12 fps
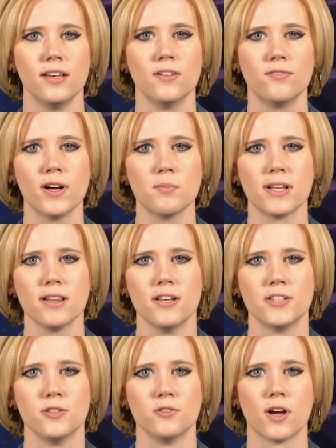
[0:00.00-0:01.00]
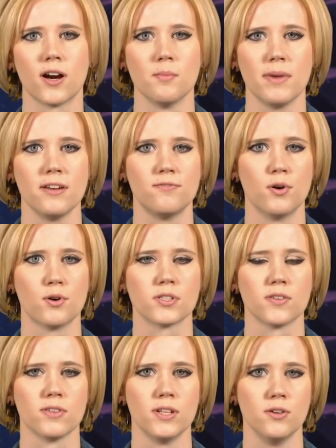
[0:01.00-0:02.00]
Environmental issues are a main
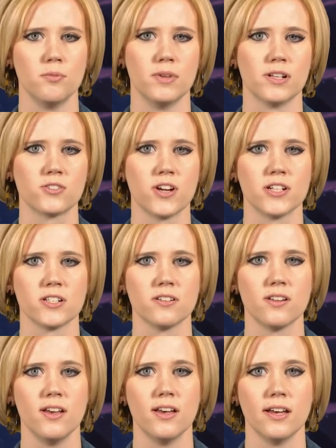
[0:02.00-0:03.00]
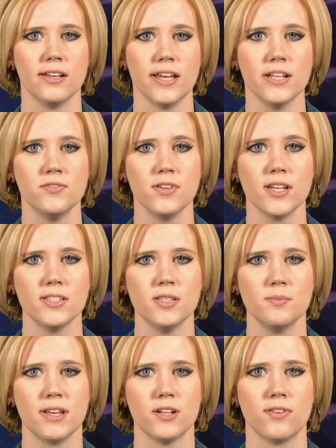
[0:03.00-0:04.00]
focus of the new administration, and
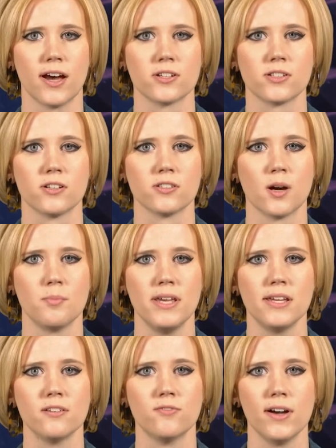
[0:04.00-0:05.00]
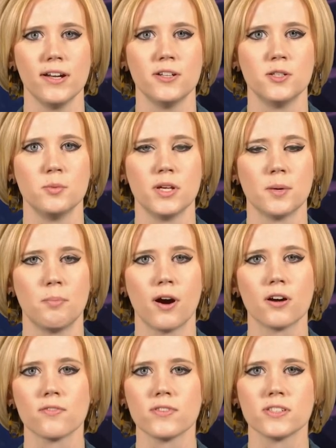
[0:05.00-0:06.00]
HVAC manufacturers are being invited to be a
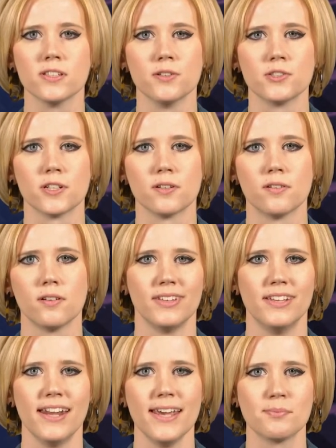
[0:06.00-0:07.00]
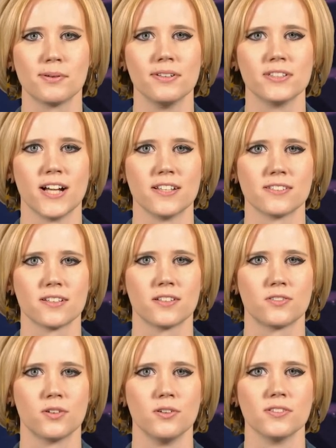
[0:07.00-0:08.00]
part of the solution. In April, Johnson
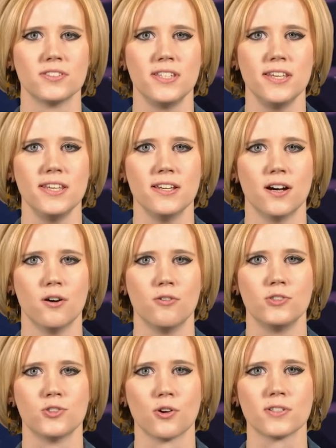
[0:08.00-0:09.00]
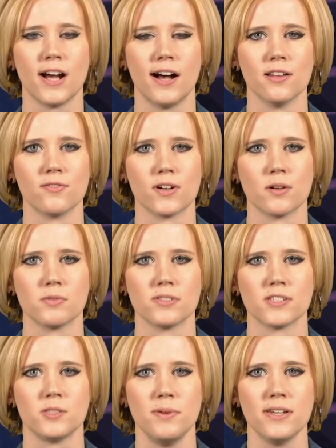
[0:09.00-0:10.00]
Controls CEO George Oliver was
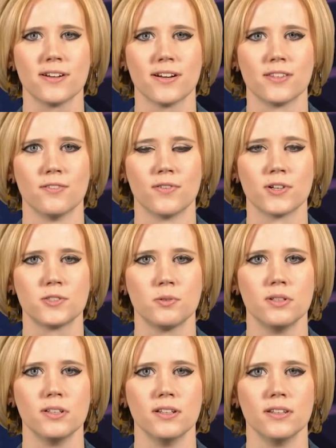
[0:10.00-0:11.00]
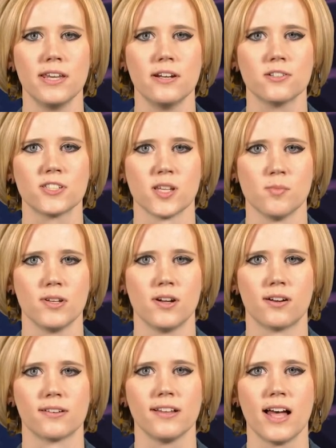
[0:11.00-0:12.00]
a speaker at the virtual Leaders Summit
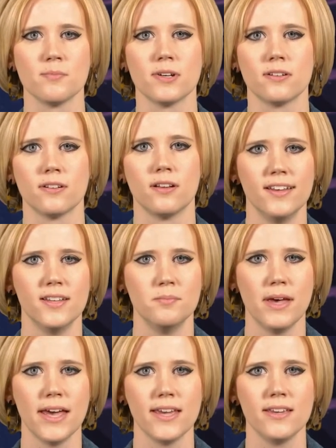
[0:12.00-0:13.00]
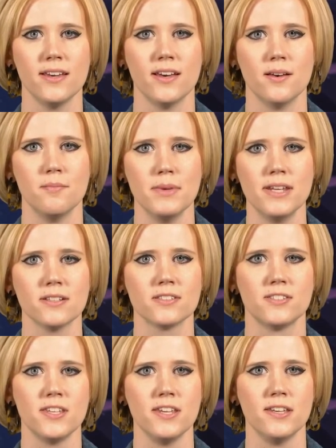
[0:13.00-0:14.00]
on Climate. In May, Meta's
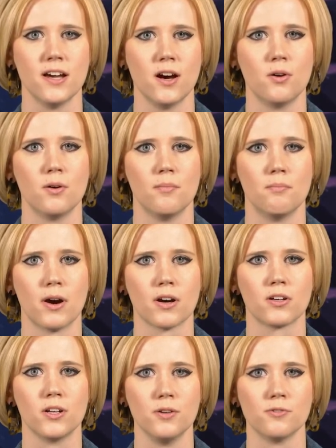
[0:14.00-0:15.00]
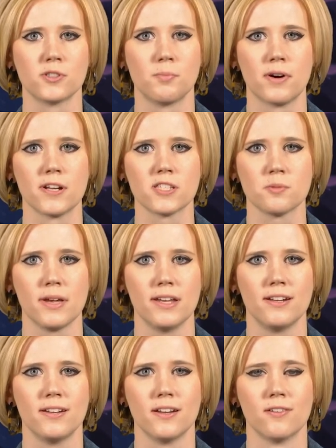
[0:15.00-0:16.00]
CEO Mark Kuntz
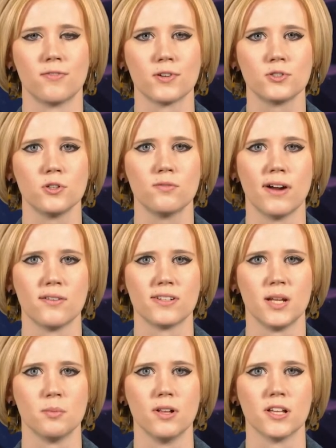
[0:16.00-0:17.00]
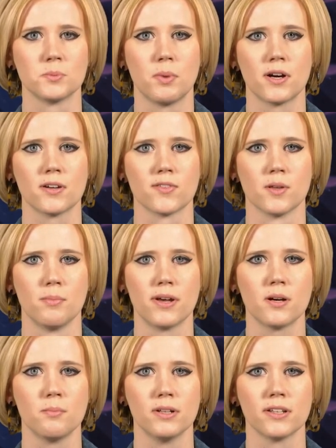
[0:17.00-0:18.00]
participated in a virtual roundtable as part of the
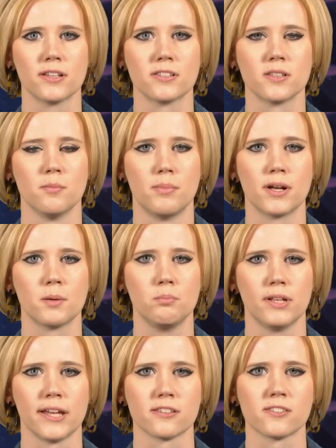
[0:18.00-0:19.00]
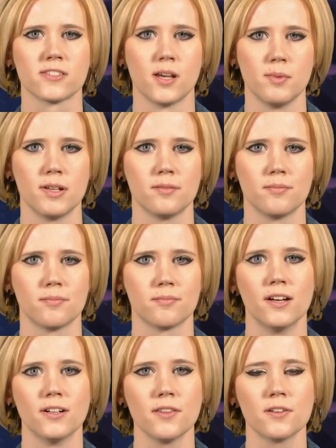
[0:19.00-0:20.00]
Better Buildings, Better Plants Summit.
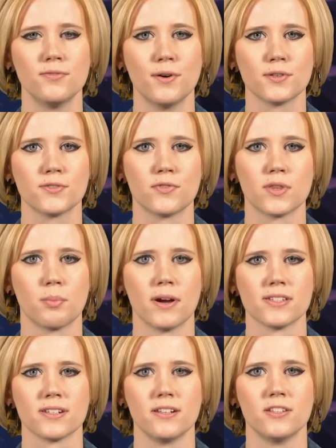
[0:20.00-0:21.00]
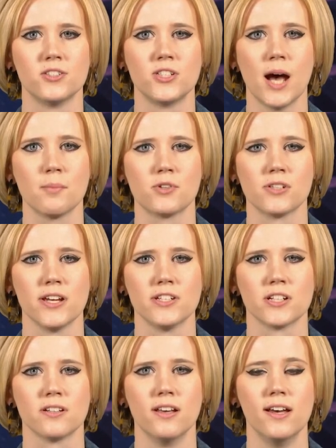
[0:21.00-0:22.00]
Another focus for the president is job
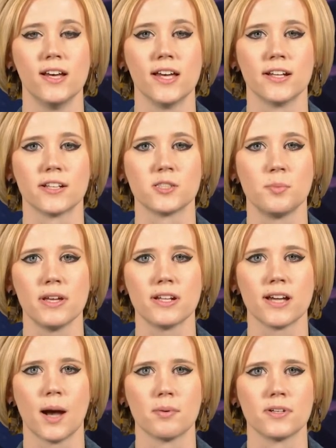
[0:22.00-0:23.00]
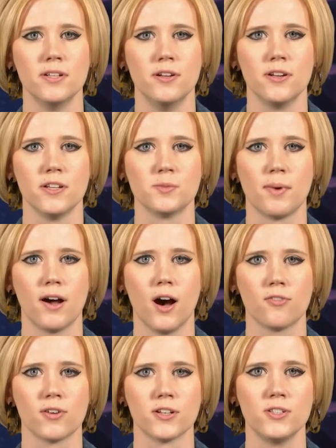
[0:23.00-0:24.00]
creation and expanding opportunities by
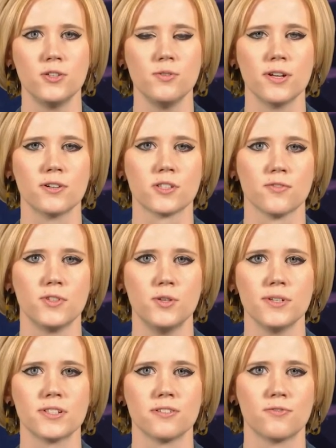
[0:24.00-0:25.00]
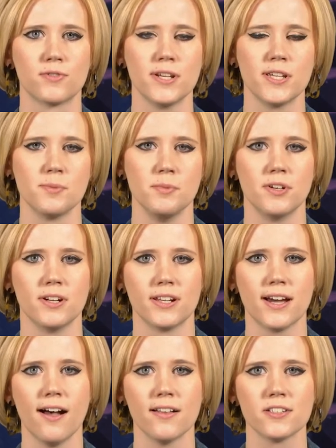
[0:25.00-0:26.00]
offering 2 years of tuition-free community
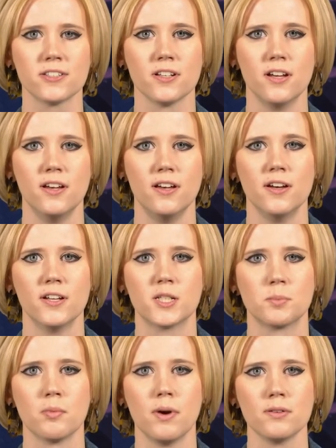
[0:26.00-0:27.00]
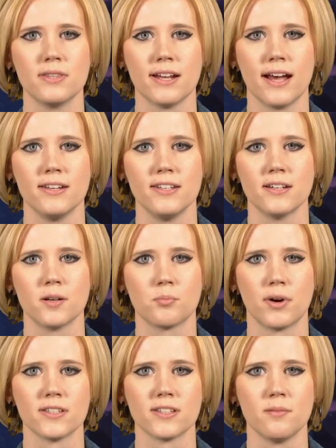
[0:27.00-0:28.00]
college. To promote that idea,
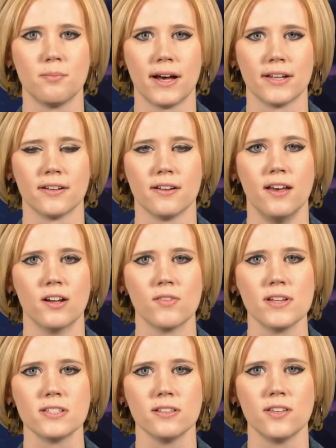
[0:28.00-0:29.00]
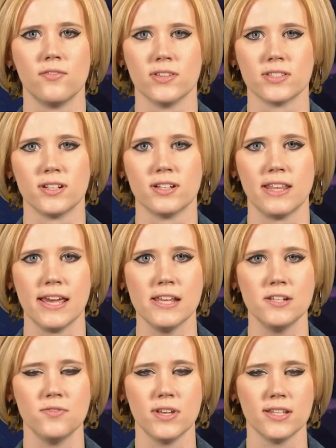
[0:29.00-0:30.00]
President Biden recently visited the
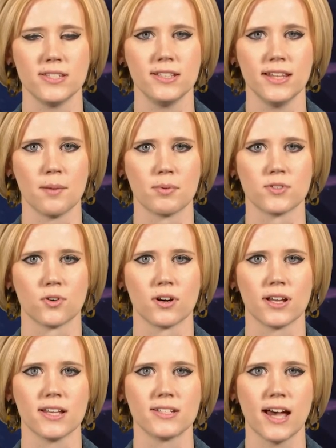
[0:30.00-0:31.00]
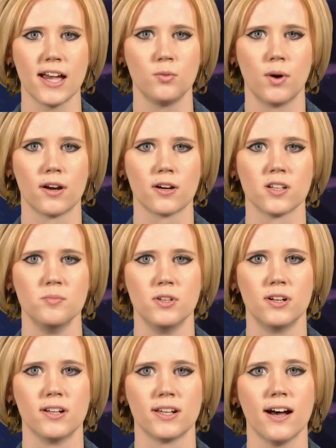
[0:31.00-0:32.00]
HVAC laboratory at Tidewater
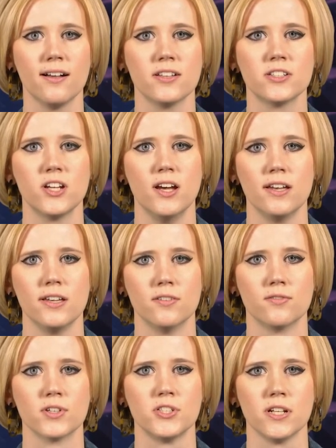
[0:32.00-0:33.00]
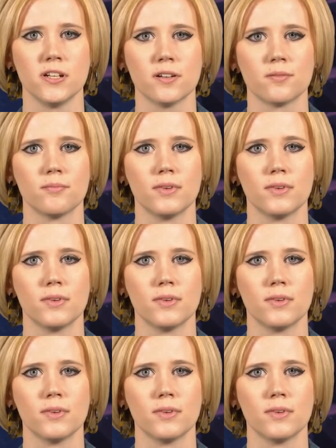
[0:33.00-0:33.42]
Community College in Virginia.